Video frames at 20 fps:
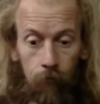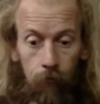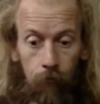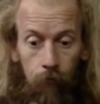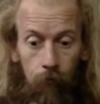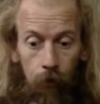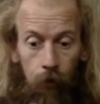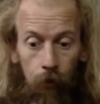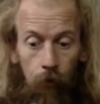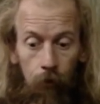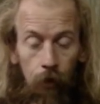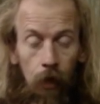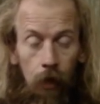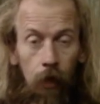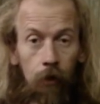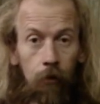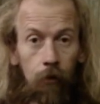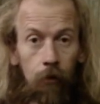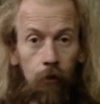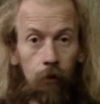you know that
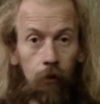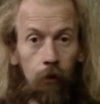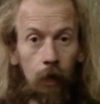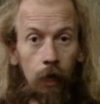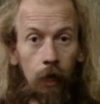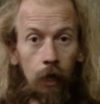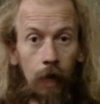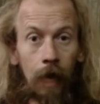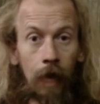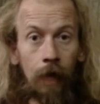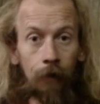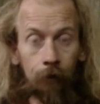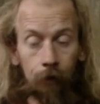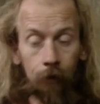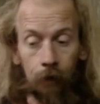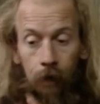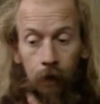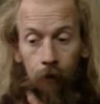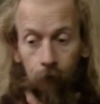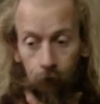that land in
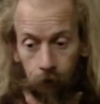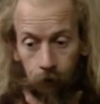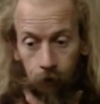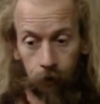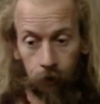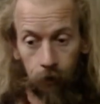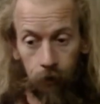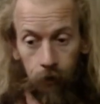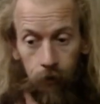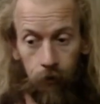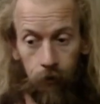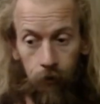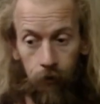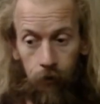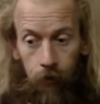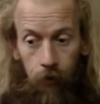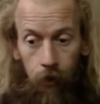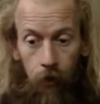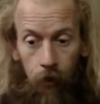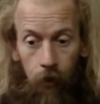Africa,
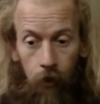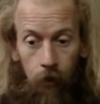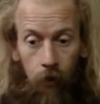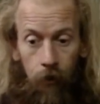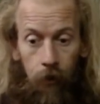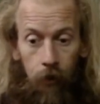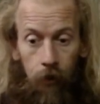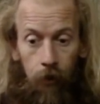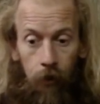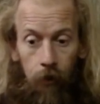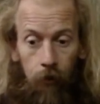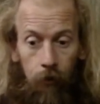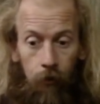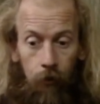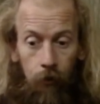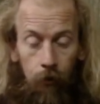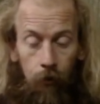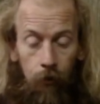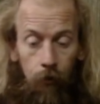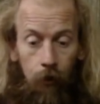uh, I think it,
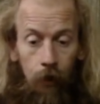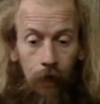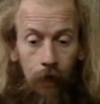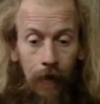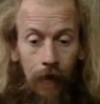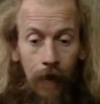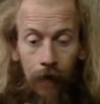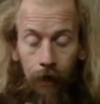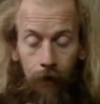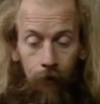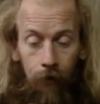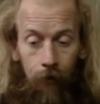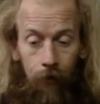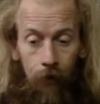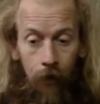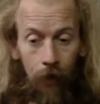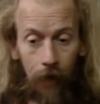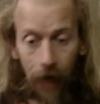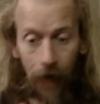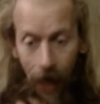you know the land is
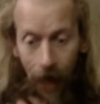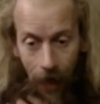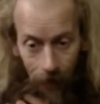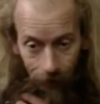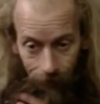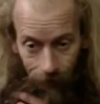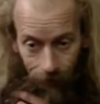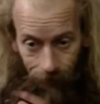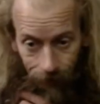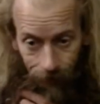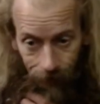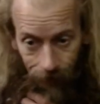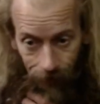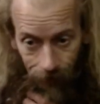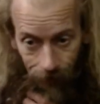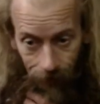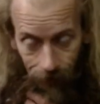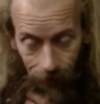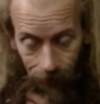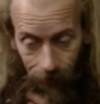the land.
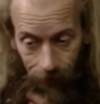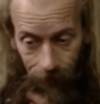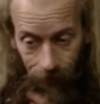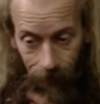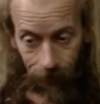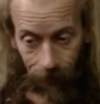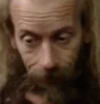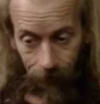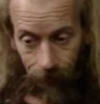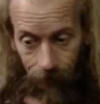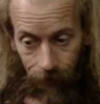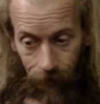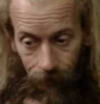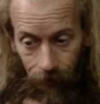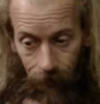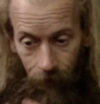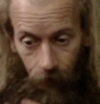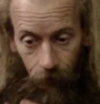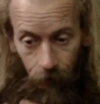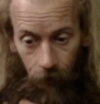
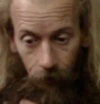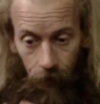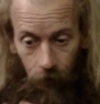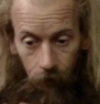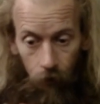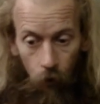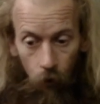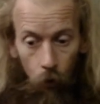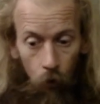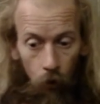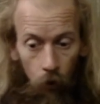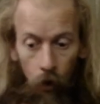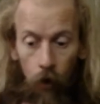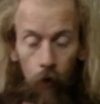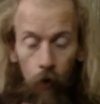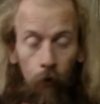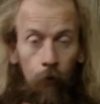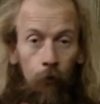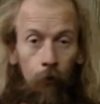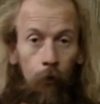It, all
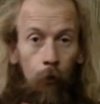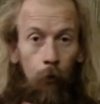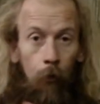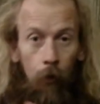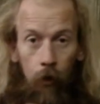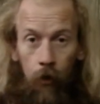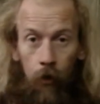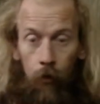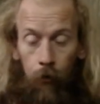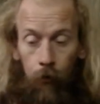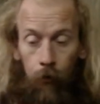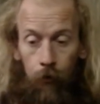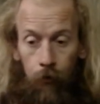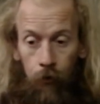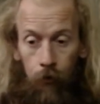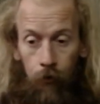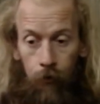over the world,